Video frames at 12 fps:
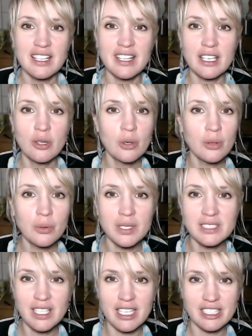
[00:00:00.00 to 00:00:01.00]
then who
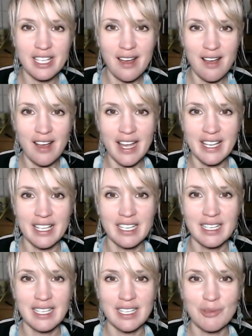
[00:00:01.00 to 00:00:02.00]
is going to die?
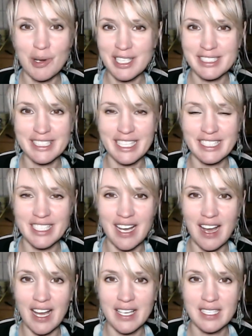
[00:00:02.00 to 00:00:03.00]
What is going to
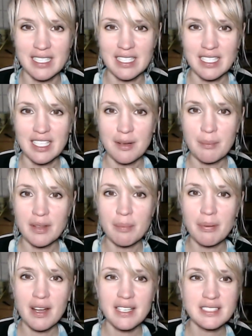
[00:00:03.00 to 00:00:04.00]
die? But the
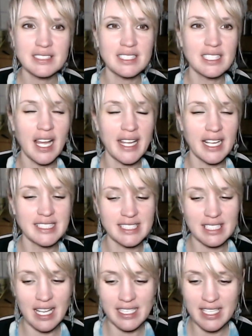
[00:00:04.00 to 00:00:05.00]
person like
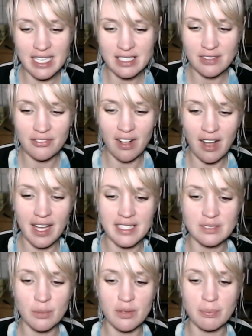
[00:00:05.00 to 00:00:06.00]

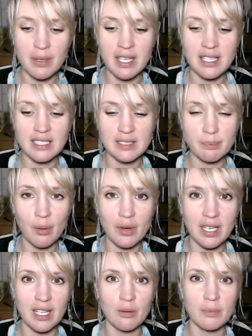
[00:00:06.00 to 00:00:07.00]
identifies with being this
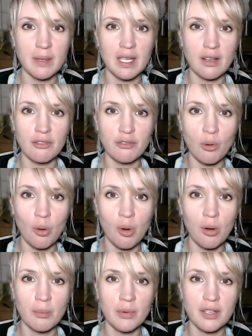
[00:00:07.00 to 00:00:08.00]
body, with being a
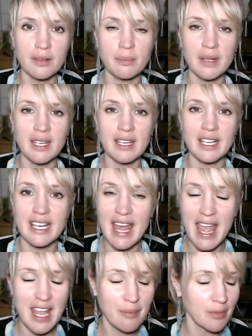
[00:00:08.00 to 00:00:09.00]
form, with being a
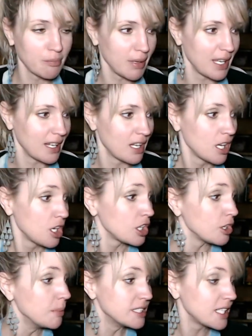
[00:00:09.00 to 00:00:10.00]
name, with being
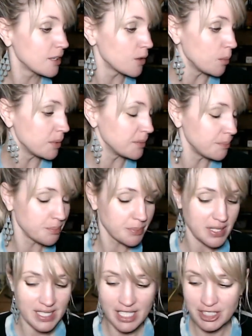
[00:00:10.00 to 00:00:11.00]
your material
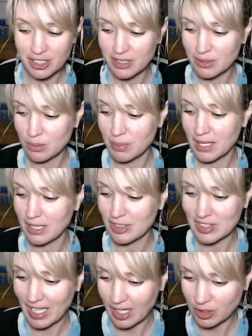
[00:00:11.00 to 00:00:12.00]
possessions, with being your
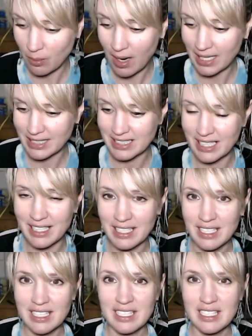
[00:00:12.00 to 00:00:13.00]
sexuality,